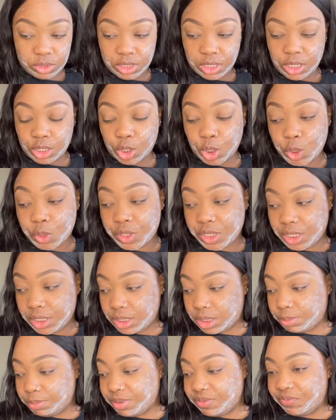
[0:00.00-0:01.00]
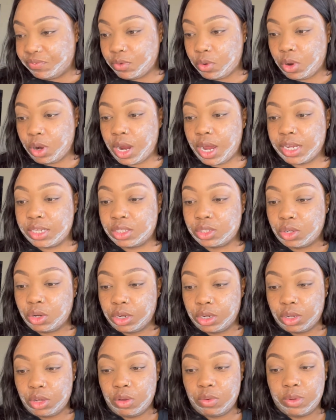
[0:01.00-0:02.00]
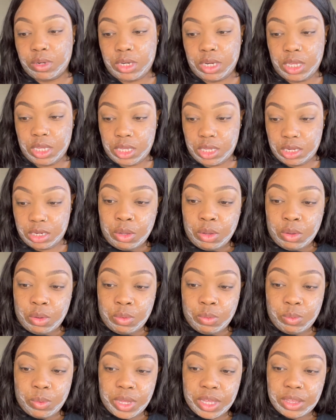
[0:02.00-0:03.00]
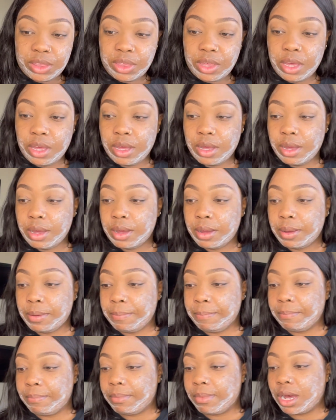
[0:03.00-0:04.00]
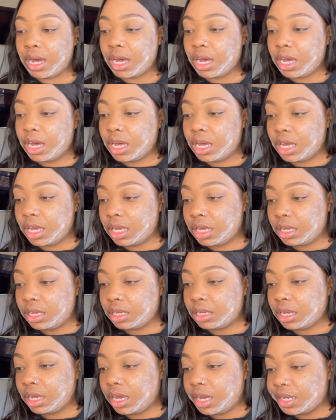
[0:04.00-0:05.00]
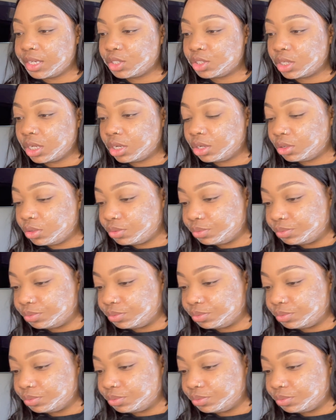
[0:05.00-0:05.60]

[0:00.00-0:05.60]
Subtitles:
a crease before I start going in with my eyeshadow.